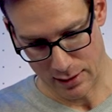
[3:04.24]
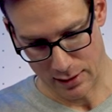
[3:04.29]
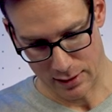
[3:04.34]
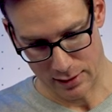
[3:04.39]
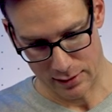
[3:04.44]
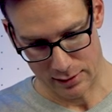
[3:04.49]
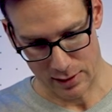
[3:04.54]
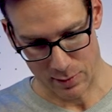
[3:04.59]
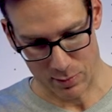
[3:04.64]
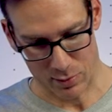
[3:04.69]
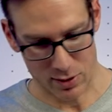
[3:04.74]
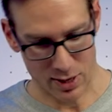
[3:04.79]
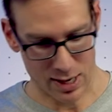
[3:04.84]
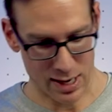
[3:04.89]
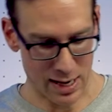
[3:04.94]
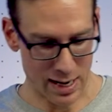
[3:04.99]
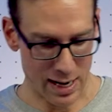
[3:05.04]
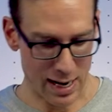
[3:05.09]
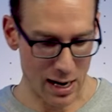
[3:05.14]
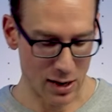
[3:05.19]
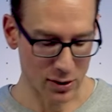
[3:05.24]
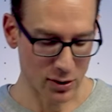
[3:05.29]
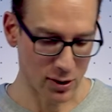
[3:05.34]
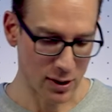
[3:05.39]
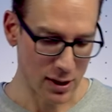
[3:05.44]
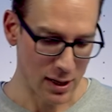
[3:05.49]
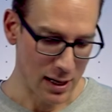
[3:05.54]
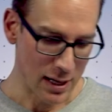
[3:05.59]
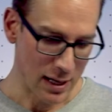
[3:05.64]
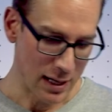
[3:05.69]
separated out,
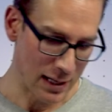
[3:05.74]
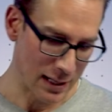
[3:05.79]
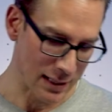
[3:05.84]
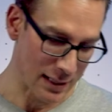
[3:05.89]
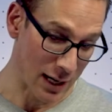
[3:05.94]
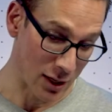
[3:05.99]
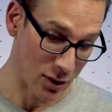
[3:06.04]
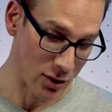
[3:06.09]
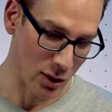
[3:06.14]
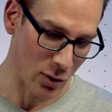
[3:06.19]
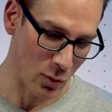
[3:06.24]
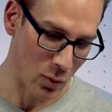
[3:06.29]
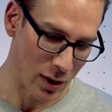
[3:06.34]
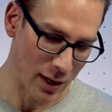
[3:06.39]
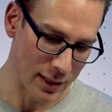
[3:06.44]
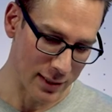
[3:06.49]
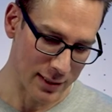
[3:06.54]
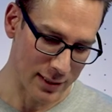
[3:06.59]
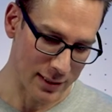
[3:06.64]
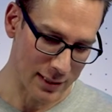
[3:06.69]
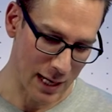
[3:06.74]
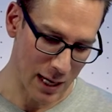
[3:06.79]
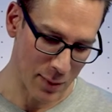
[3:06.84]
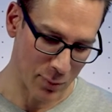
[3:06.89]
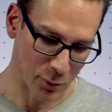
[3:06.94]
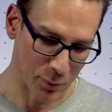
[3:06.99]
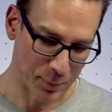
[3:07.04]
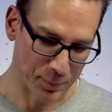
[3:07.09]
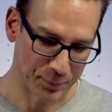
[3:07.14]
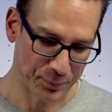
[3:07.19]
it is actually quite
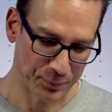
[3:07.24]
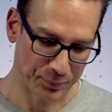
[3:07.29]
stable.